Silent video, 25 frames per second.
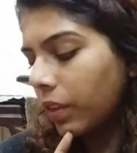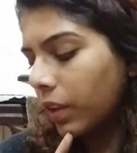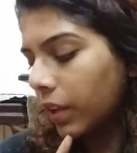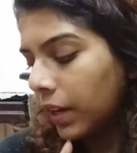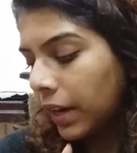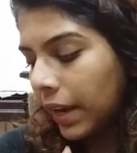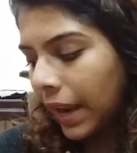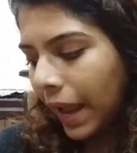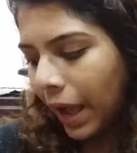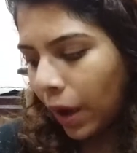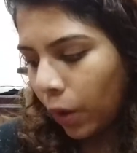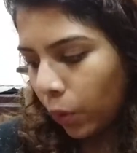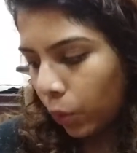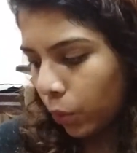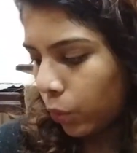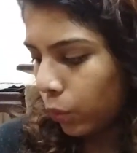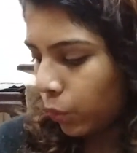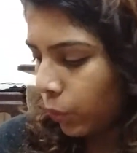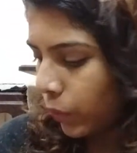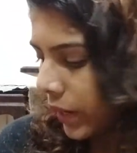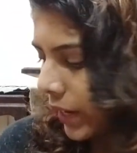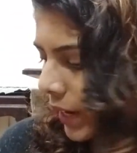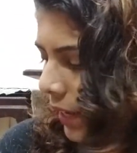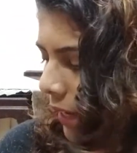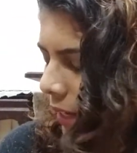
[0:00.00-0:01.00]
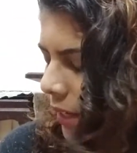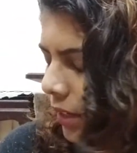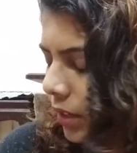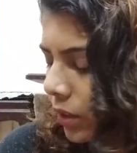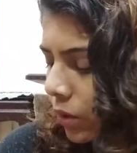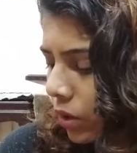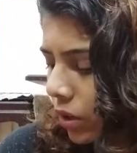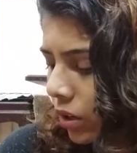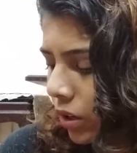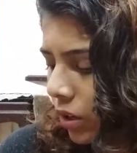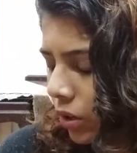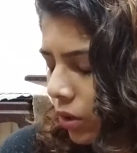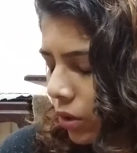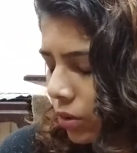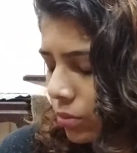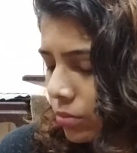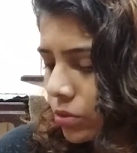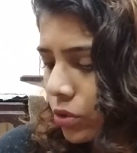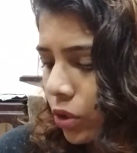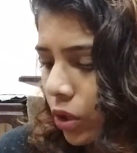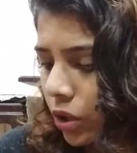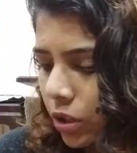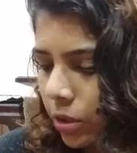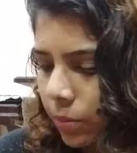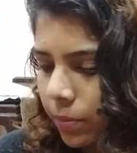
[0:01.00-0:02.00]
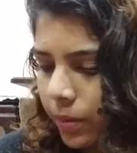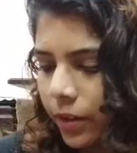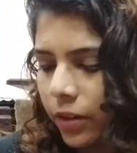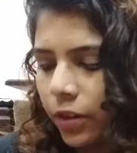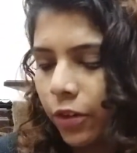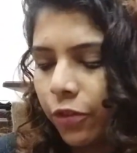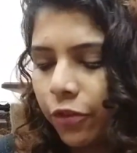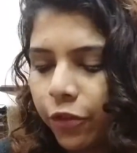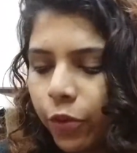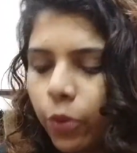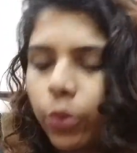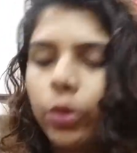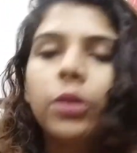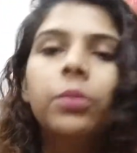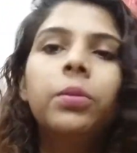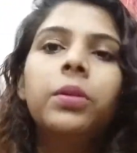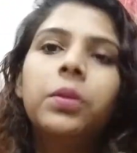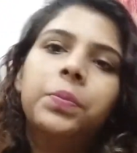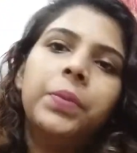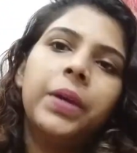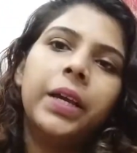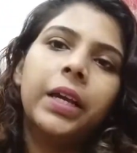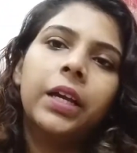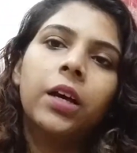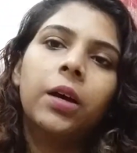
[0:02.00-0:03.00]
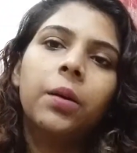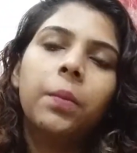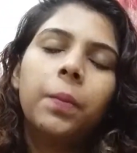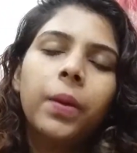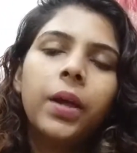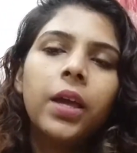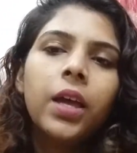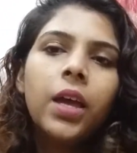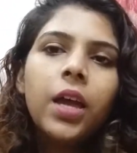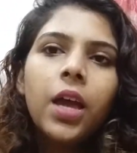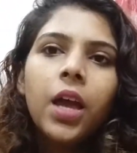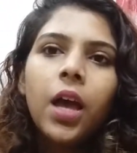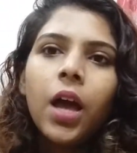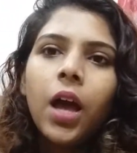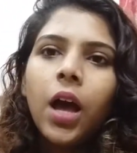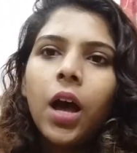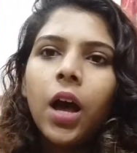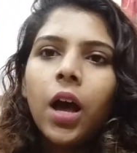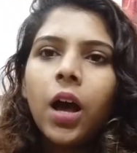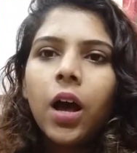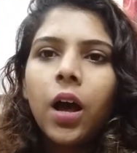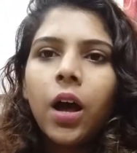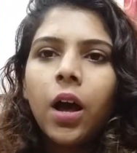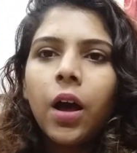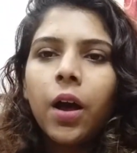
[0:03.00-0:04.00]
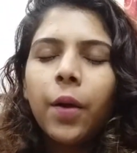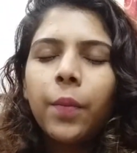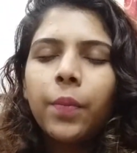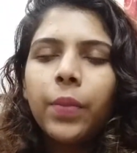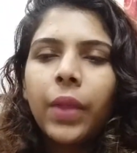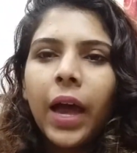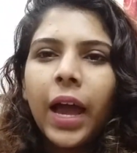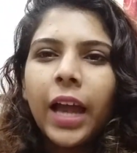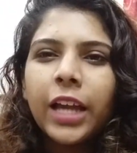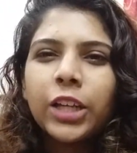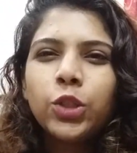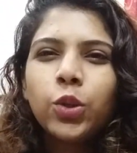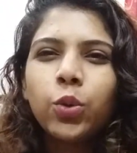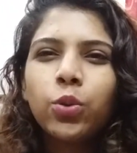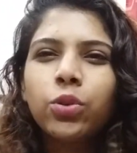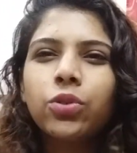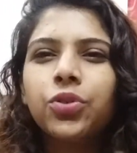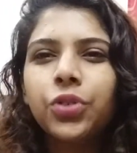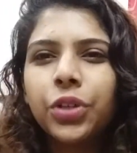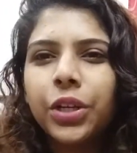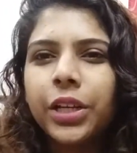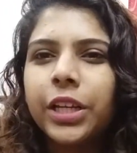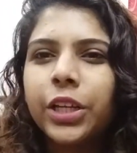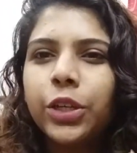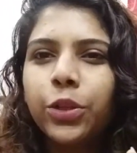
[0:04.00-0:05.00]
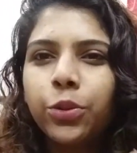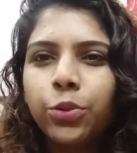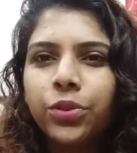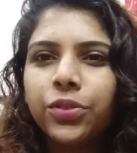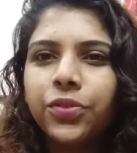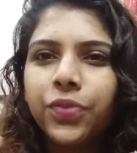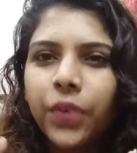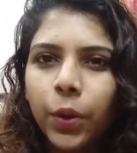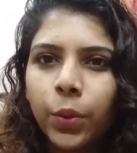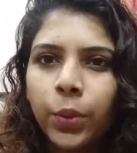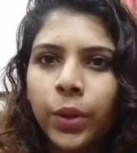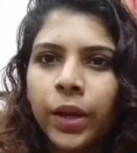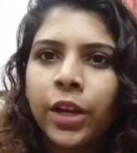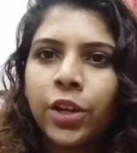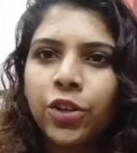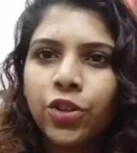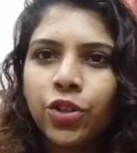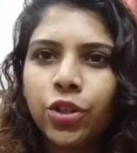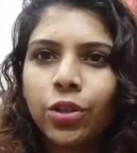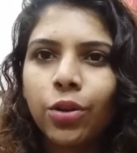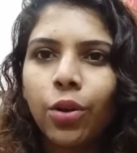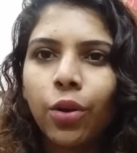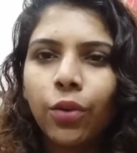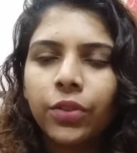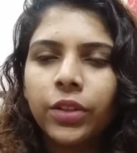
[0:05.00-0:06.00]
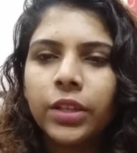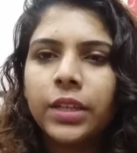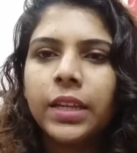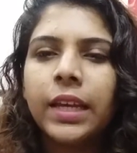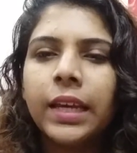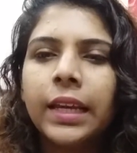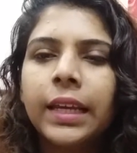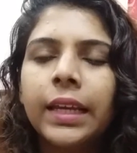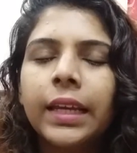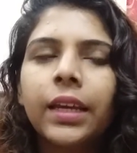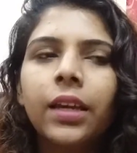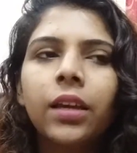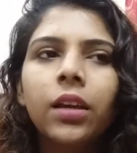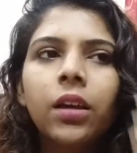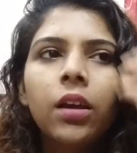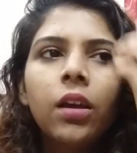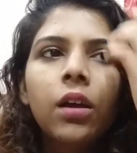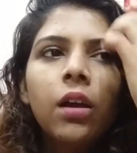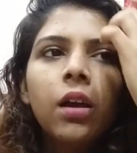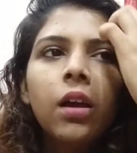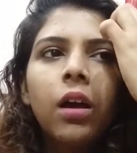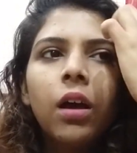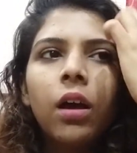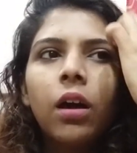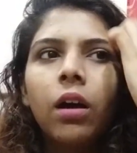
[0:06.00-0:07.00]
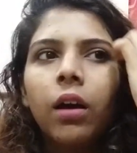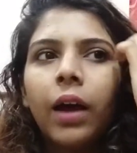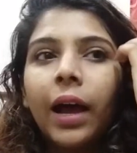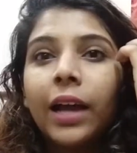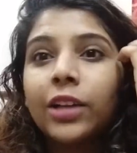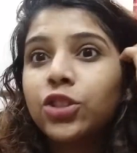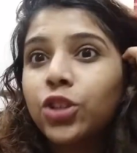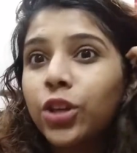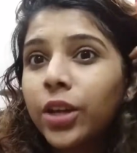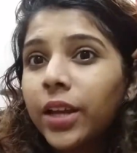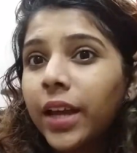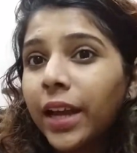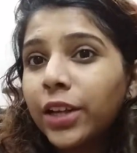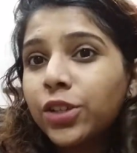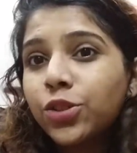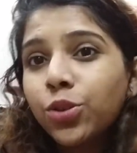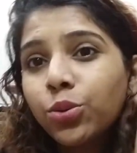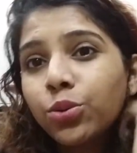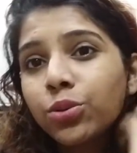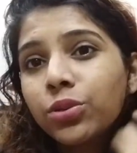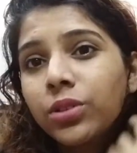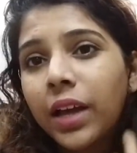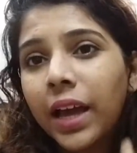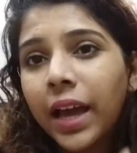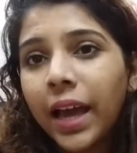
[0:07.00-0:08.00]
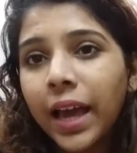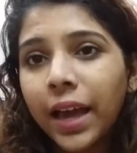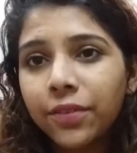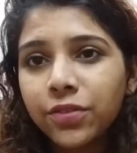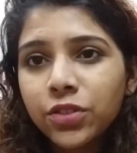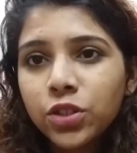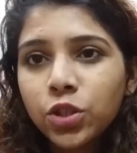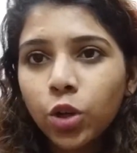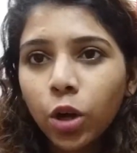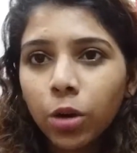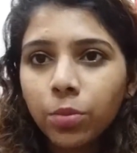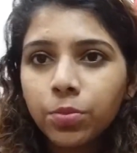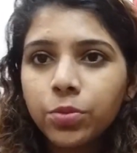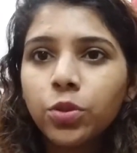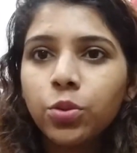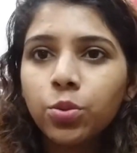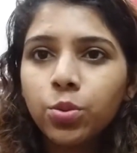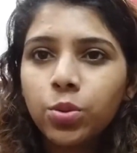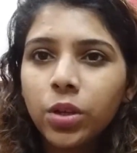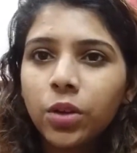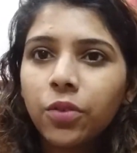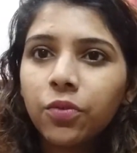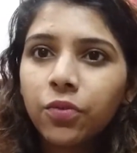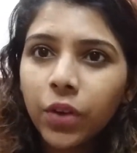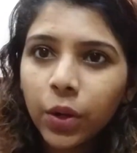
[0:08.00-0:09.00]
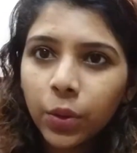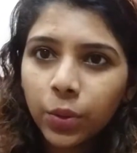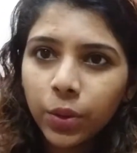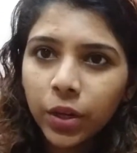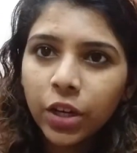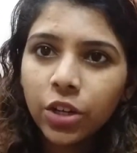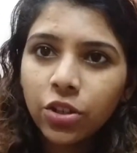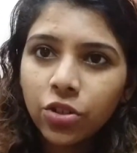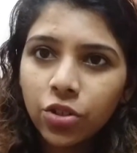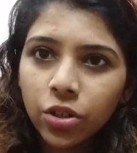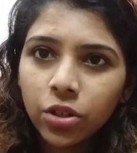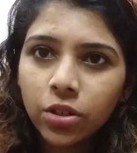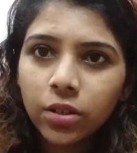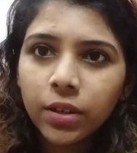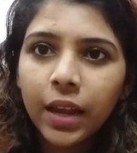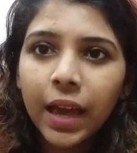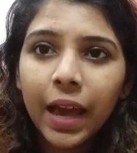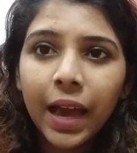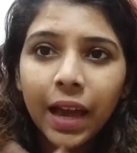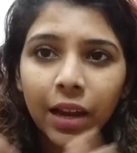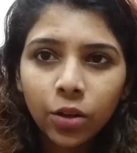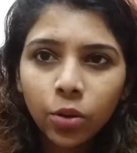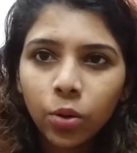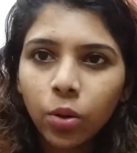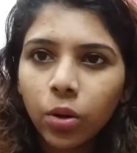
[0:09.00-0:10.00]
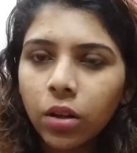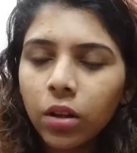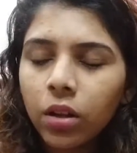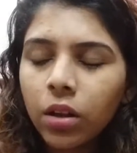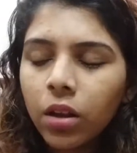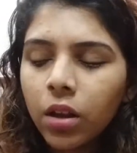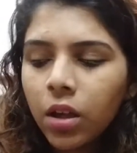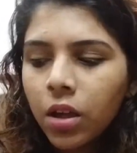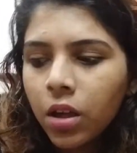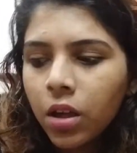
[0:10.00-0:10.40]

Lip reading: Now when I talk about affordable makeup, I don't really use foundation on the daily. Actually, I have stopped using foundation at all,